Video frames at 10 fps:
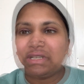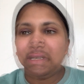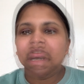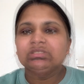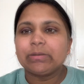Yeah,
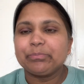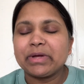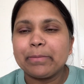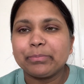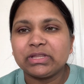given some
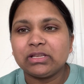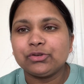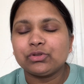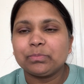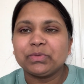empathy
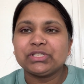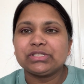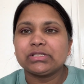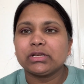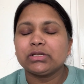to the
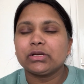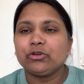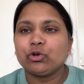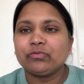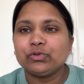patient,
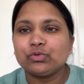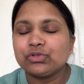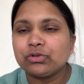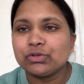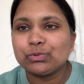you have
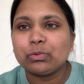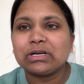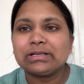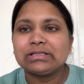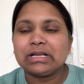used those
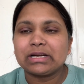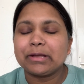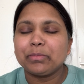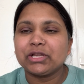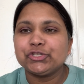words that I
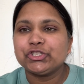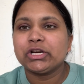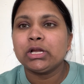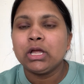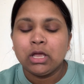
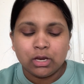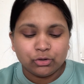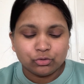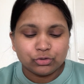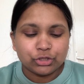mentioned.
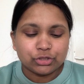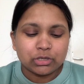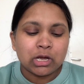You need